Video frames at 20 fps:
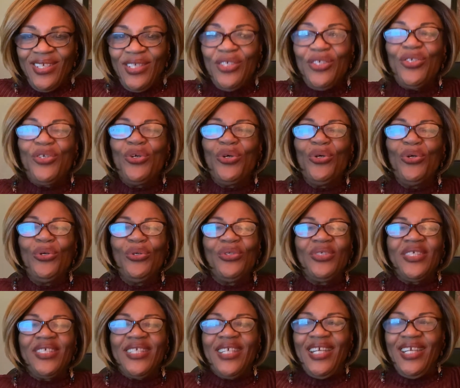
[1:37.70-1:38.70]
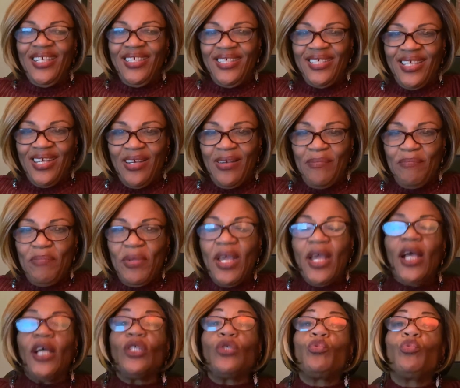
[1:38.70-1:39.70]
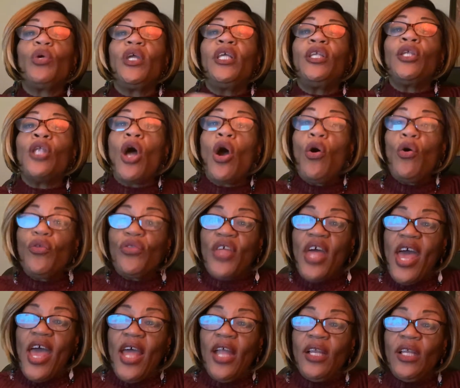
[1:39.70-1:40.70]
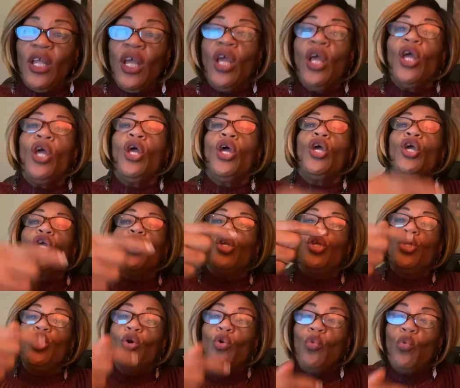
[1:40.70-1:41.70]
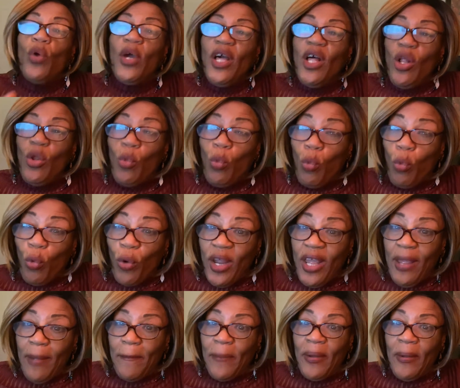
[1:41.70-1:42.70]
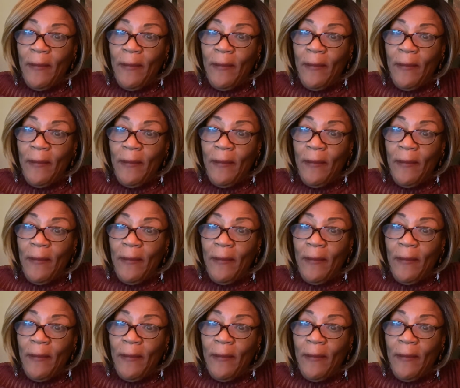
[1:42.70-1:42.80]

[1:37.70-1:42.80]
Due season. Because we know that you will reap